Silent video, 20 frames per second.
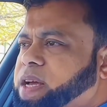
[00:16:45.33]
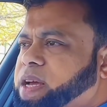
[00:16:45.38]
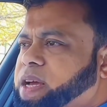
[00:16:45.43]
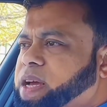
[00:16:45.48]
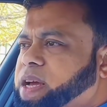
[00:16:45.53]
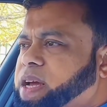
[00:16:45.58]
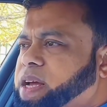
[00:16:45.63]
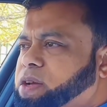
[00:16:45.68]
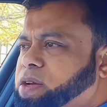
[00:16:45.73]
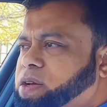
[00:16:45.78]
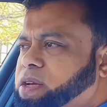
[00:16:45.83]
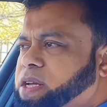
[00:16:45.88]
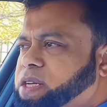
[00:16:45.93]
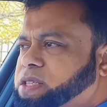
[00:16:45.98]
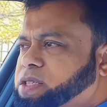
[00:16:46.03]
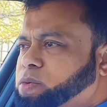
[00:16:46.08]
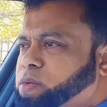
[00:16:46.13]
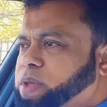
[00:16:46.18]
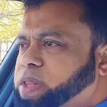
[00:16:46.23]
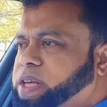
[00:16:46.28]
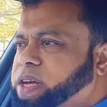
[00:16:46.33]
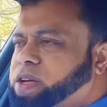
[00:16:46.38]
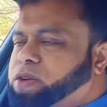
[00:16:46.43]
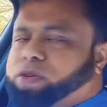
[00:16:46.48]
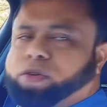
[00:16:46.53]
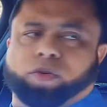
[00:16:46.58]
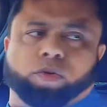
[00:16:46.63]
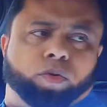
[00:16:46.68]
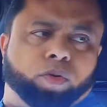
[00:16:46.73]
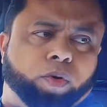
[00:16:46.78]
and let's see what they're
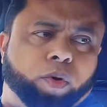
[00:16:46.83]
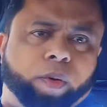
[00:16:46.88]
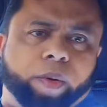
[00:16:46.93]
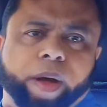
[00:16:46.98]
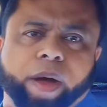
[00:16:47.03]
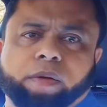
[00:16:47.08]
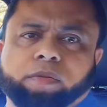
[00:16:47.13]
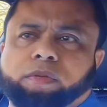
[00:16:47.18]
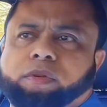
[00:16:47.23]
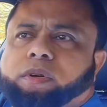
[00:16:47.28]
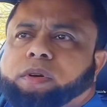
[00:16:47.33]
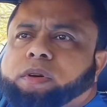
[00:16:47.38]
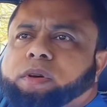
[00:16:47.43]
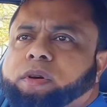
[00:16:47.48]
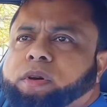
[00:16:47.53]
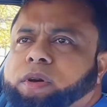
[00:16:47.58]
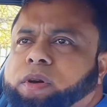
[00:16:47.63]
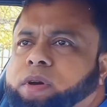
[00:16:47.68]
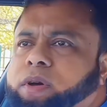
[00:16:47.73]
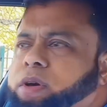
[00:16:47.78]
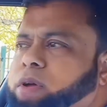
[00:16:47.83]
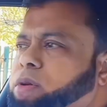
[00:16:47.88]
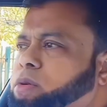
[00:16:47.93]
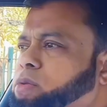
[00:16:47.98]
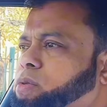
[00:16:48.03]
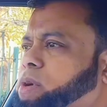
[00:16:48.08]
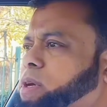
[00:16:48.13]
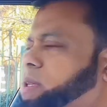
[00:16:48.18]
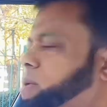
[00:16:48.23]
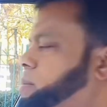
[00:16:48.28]
doing. Look around. Look at the